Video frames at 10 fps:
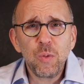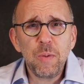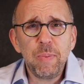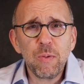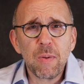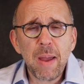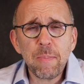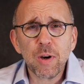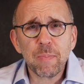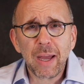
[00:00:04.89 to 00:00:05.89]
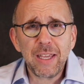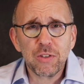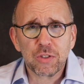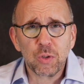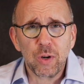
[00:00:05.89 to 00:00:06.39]
would be remembered by
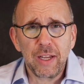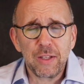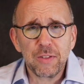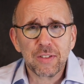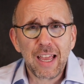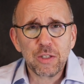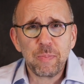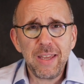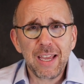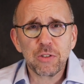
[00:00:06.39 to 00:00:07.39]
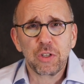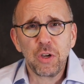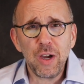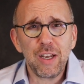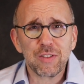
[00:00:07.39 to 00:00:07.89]
historians as being as
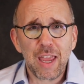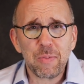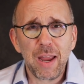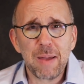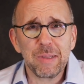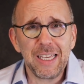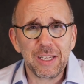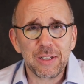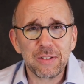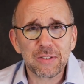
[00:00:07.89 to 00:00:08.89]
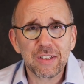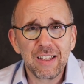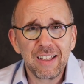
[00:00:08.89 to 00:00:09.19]
good as Abraham Lincoln's.